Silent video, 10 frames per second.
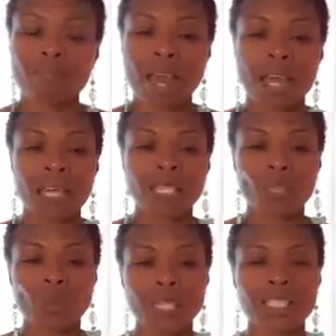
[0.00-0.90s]
May
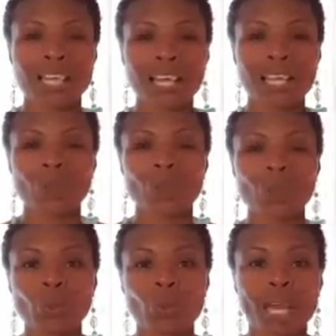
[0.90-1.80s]
22nd
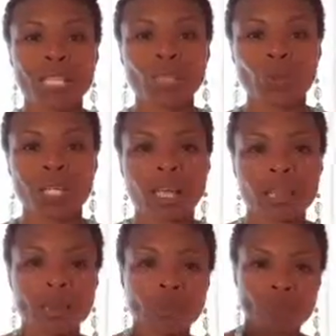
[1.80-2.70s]
through May
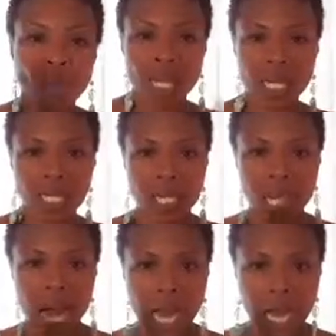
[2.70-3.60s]
28th. I'm trying to get
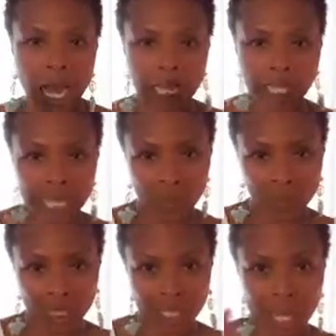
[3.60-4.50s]
the eye
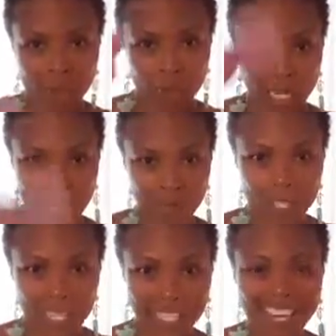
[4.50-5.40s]
contact with the camera. I keep
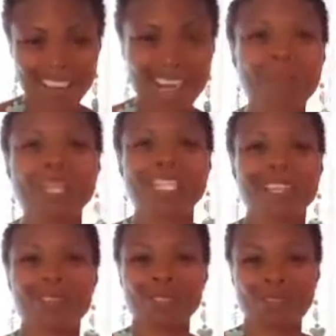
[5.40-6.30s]
looking down at
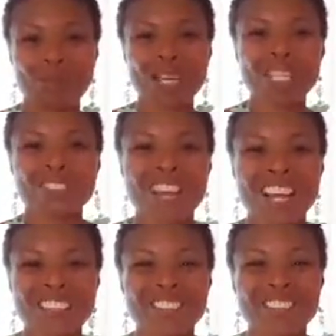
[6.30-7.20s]
myself, so I'm going to
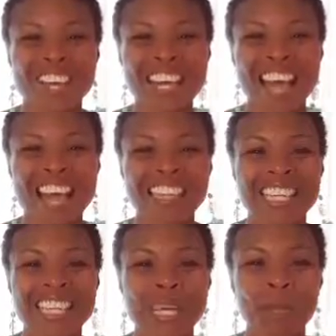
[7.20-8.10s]
try and look right
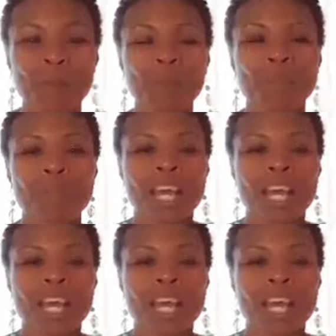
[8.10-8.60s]
at the camera.